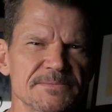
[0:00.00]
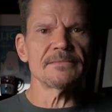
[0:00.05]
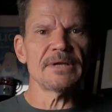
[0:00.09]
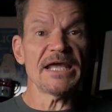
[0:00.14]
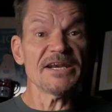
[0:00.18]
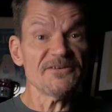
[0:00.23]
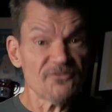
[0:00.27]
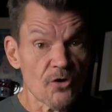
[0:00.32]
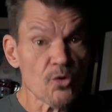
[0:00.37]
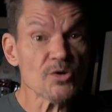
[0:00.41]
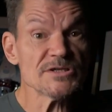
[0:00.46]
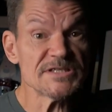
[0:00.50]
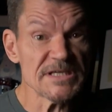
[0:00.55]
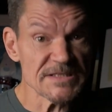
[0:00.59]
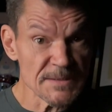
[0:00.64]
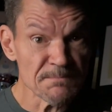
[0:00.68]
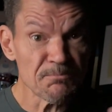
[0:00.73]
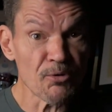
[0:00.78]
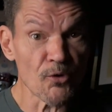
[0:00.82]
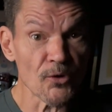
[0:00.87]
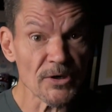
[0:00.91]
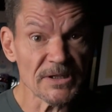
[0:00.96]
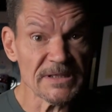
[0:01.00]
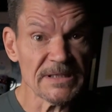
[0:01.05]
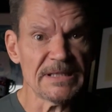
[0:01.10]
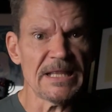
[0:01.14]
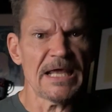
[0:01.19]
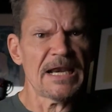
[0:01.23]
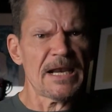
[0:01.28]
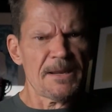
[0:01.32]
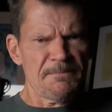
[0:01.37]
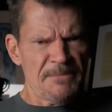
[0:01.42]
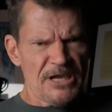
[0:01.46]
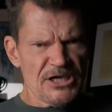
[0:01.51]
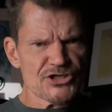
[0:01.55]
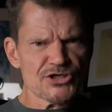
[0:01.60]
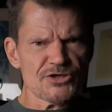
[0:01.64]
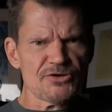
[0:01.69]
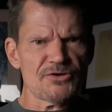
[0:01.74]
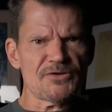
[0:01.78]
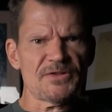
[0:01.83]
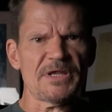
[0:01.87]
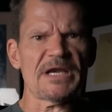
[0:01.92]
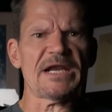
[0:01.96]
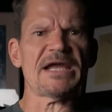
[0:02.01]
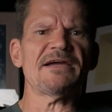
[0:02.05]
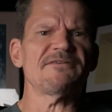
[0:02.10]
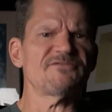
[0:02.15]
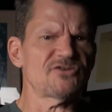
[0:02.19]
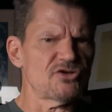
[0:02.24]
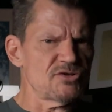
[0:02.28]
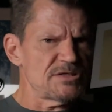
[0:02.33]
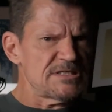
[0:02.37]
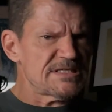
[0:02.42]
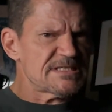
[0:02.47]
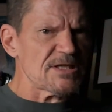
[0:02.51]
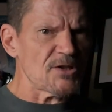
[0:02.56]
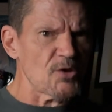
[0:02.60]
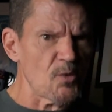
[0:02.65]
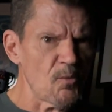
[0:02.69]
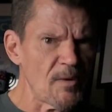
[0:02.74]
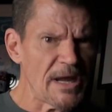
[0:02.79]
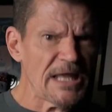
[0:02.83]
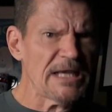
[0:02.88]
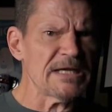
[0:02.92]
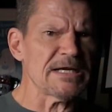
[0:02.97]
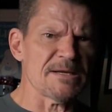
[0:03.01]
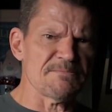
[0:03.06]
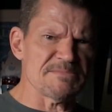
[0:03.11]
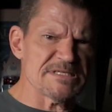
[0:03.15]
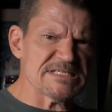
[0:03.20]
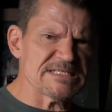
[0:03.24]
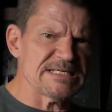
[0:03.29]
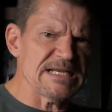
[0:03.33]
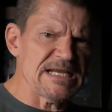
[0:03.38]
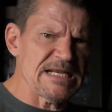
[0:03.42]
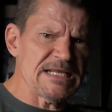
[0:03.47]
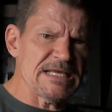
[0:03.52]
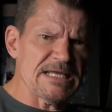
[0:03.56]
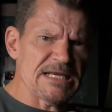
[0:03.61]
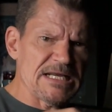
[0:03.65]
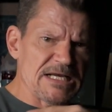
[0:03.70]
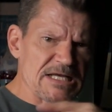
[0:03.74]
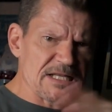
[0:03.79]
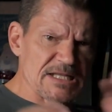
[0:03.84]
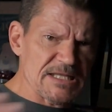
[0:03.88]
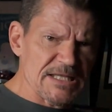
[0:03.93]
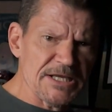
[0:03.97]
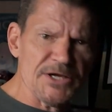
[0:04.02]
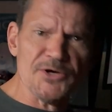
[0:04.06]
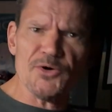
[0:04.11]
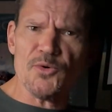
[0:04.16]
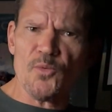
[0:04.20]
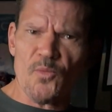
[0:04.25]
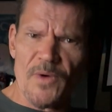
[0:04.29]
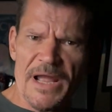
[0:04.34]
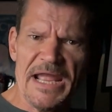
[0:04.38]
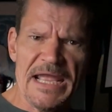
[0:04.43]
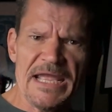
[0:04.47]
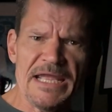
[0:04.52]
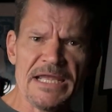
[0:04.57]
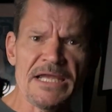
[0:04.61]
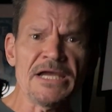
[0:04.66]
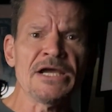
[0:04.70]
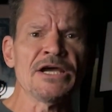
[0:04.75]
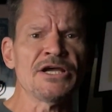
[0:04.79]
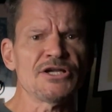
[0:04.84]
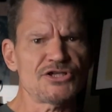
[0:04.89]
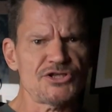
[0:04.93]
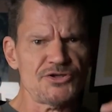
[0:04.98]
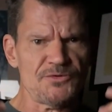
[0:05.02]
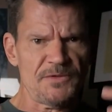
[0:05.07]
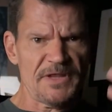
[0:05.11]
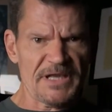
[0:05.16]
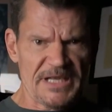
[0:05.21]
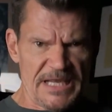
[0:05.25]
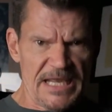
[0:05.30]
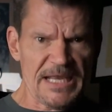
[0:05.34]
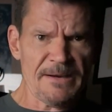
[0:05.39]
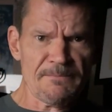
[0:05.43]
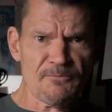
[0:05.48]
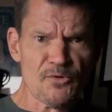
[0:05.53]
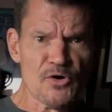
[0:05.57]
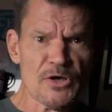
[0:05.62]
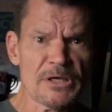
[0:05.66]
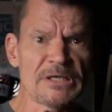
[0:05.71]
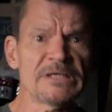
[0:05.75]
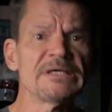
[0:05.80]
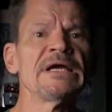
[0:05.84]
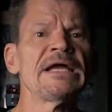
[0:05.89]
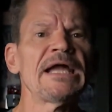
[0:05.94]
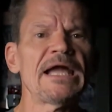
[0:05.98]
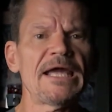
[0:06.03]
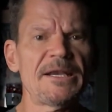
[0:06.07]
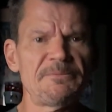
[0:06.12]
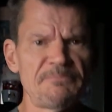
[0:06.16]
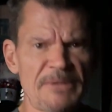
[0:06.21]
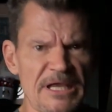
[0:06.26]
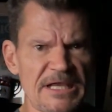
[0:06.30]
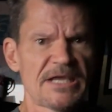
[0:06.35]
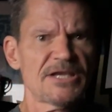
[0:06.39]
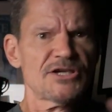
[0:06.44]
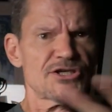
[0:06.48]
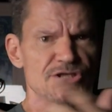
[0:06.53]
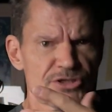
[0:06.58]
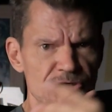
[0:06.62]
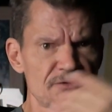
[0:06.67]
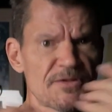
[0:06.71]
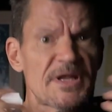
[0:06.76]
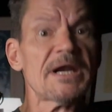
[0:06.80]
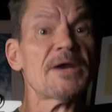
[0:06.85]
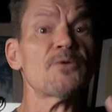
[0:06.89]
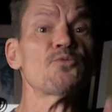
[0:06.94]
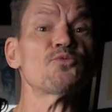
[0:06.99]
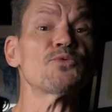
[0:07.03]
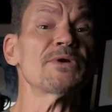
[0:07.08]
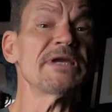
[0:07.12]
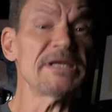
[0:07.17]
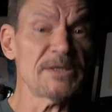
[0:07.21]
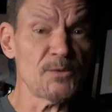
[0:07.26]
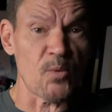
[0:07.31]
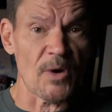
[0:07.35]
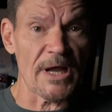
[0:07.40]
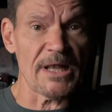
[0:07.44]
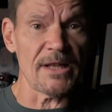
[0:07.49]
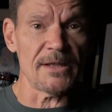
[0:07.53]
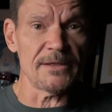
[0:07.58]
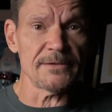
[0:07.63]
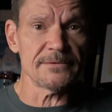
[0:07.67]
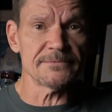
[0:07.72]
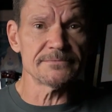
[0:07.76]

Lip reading: And of course, it's important that I make sure that I have good silhouette and I'm standing in a clear way to the camera and making sure that I read well.